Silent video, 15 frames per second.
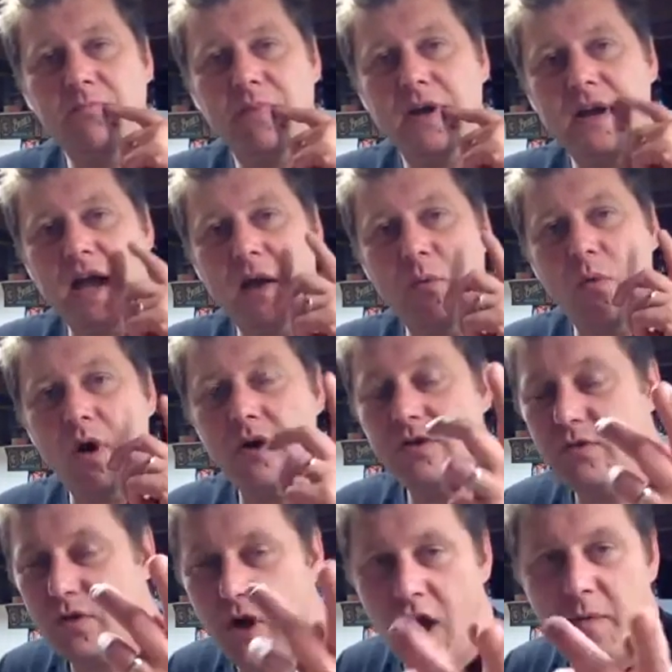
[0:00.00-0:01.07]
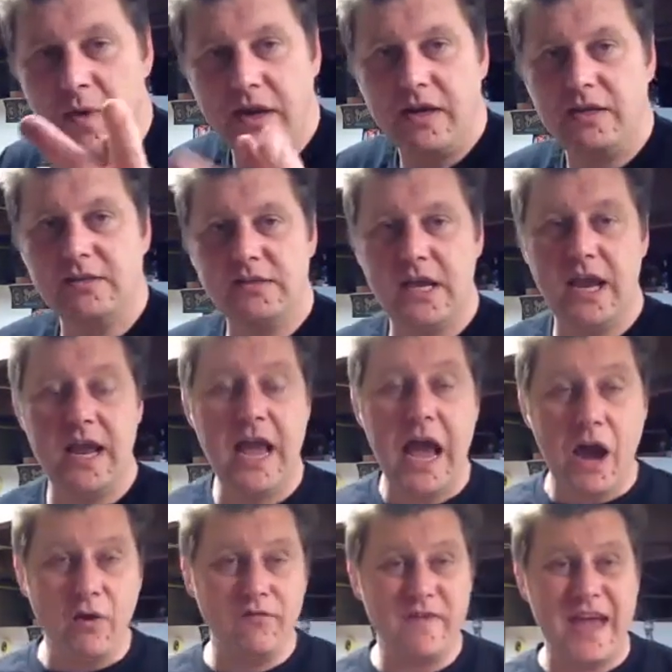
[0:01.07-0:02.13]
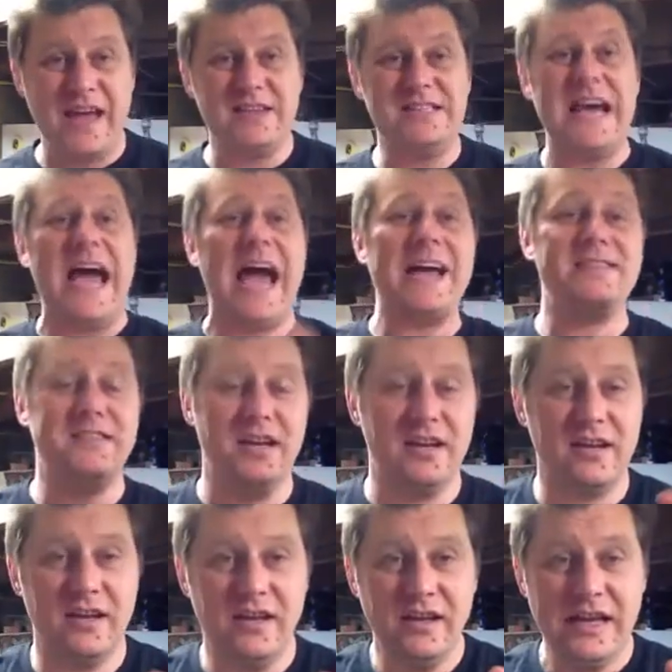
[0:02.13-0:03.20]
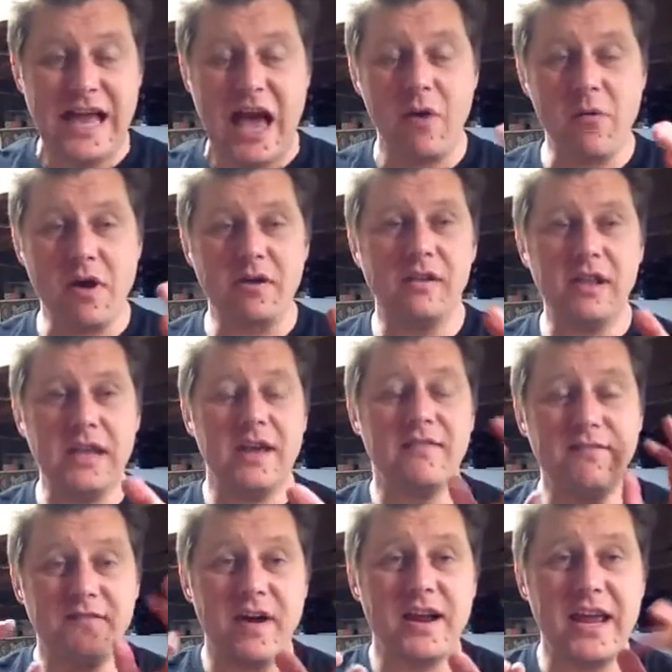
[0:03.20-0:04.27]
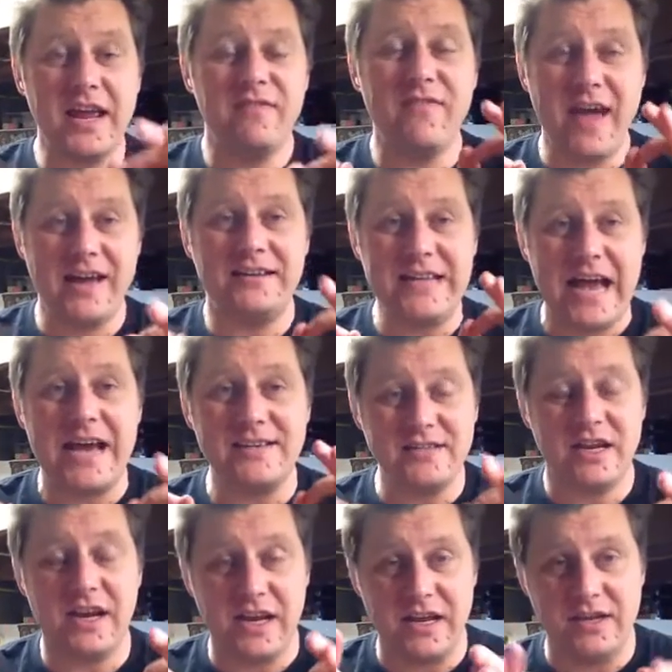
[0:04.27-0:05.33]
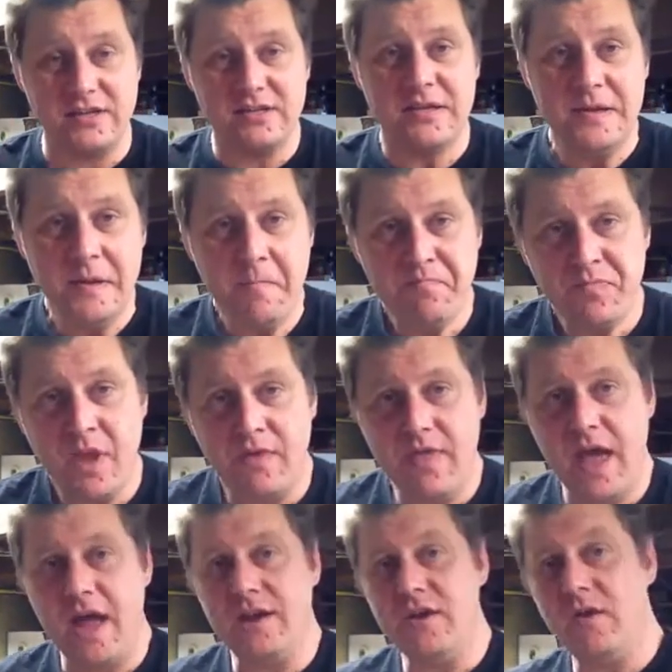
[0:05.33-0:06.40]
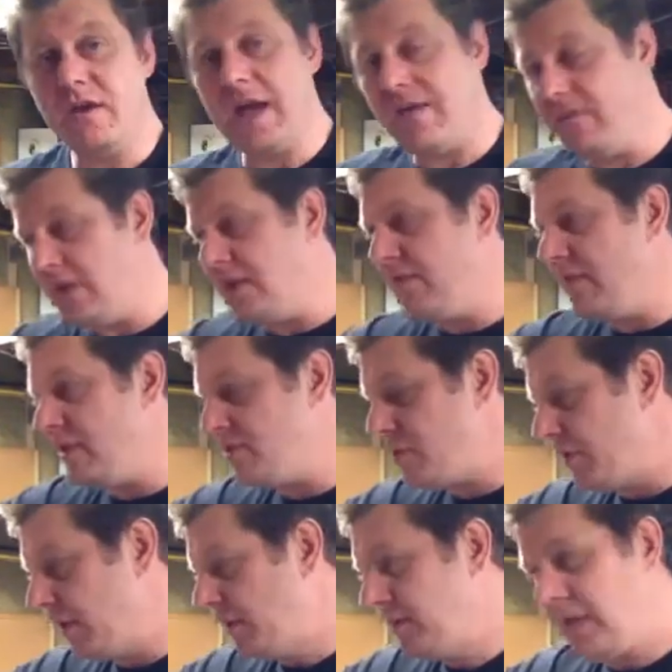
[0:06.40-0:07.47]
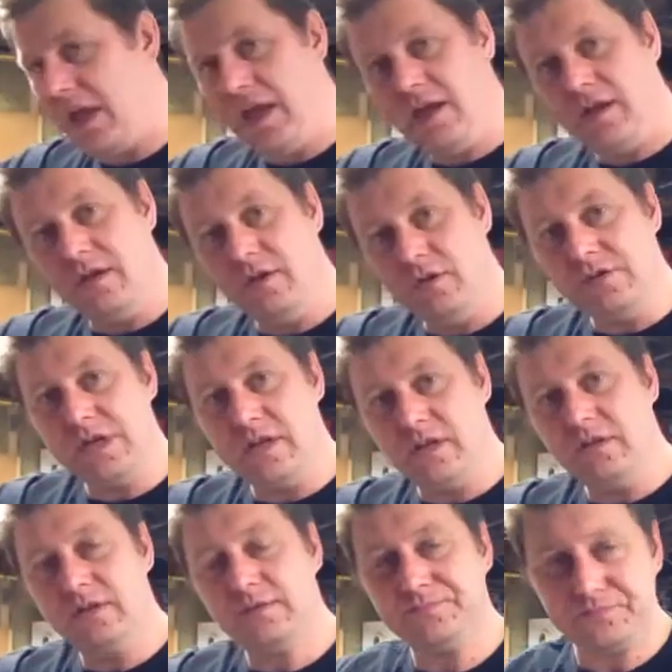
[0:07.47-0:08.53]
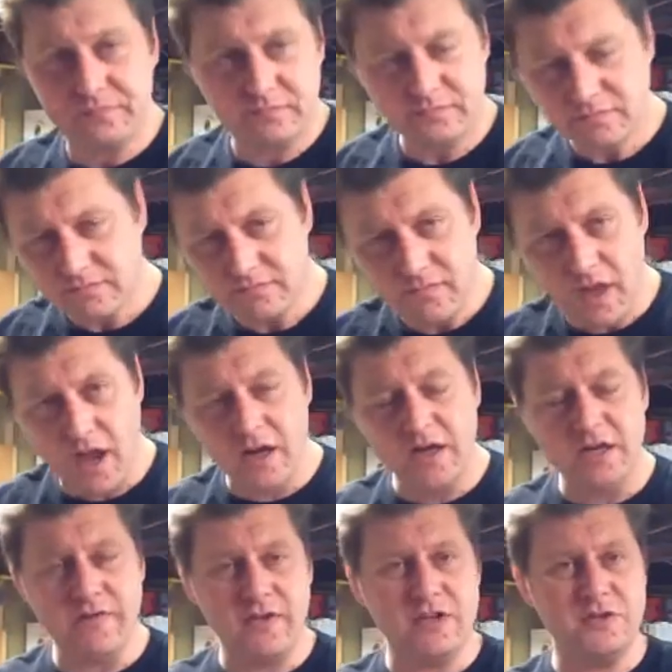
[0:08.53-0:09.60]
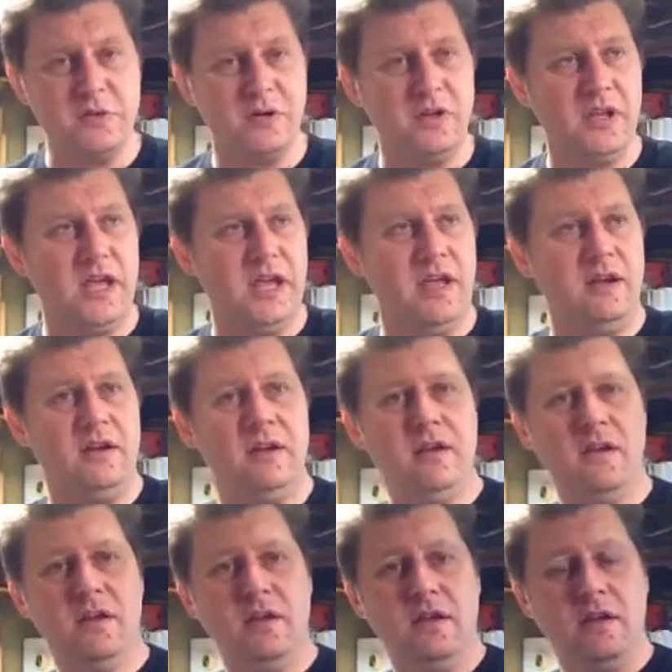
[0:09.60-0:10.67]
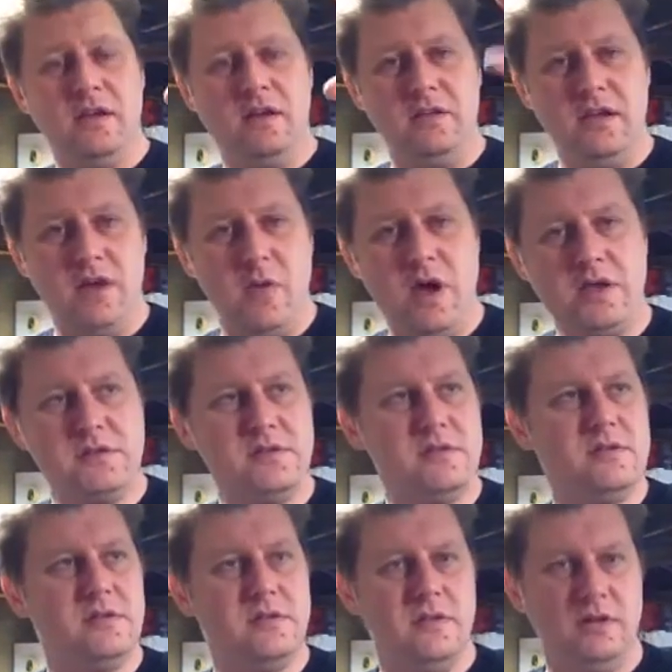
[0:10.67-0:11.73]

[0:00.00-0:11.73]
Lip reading: But I want to comment and say how fantastic, how utterly fucking fantastic it is that you can have an individual in New Zealand, individual in the US,